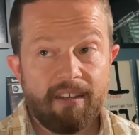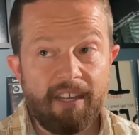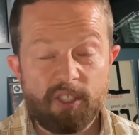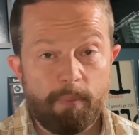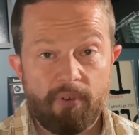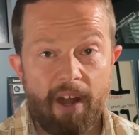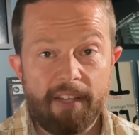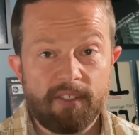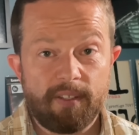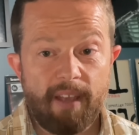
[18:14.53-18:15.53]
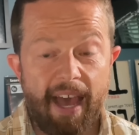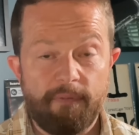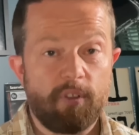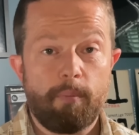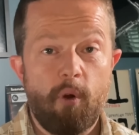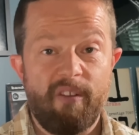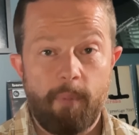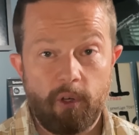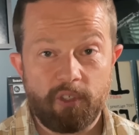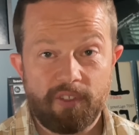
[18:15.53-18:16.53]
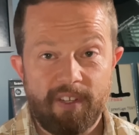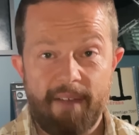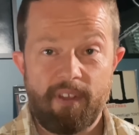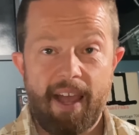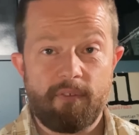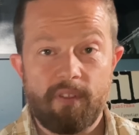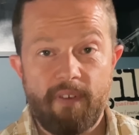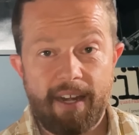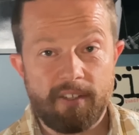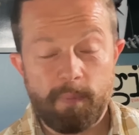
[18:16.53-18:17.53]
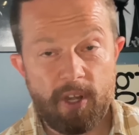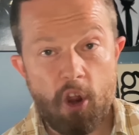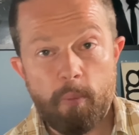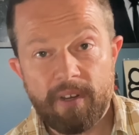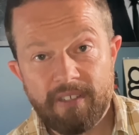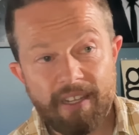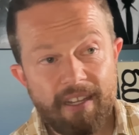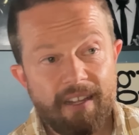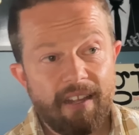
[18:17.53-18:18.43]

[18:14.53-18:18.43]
its price after the point of purchase and after after the fact it's been opened.